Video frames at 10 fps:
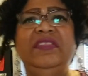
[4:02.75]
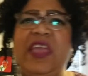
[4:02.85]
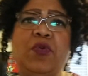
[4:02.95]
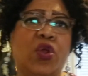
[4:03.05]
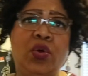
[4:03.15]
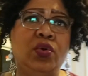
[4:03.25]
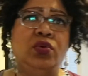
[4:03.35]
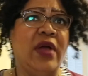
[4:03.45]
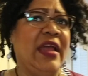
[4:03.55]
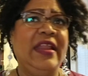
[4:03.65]
They were
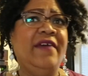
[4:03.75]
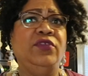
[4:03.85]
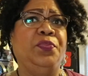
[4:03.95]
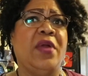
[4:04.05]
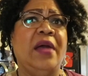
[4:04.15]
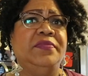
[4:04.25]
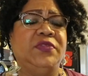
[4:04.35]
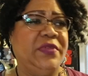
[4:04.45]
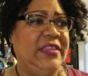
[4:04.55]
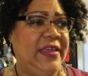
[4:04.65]
cool. I didn't have no
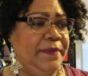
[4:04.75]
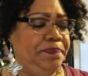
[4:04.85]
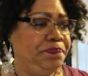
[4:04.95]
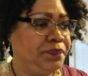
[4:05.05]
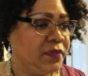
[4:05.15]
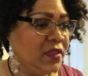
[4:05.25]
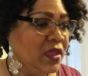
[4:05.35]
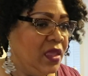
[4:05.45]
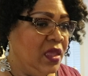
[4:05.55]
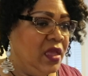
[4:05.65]
problems with them.
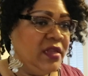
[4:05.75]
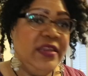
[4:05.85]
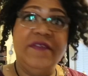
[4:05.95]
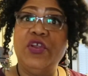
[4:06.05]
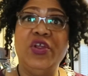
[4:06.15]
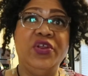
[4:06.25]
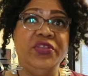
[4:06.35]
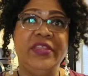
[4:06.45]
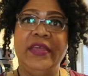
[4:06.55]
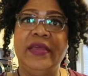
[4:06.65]
Never
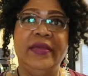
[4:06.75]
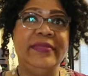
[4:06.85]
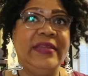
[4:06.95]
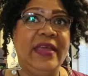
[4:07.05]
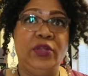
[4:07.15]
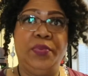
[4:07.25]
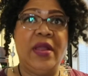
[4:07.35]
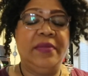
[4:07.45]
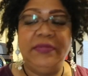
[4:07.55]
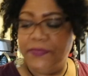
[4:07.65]
heard them, didn't have no
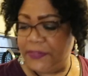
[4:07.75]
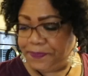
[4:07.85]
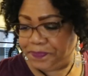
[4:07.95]
problems.